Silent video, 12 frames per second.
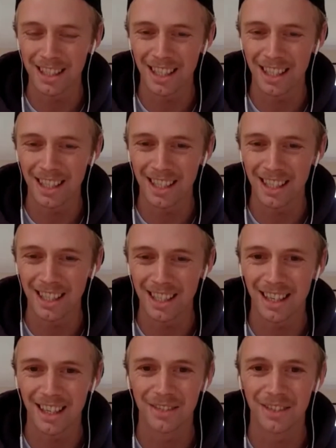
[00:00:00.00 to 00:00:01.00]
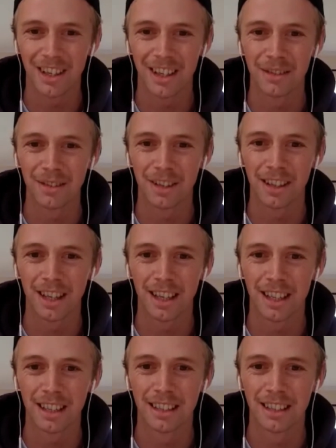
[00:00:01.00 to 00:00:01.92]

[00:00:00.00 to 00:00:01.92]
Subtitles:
AJ, trying to figure out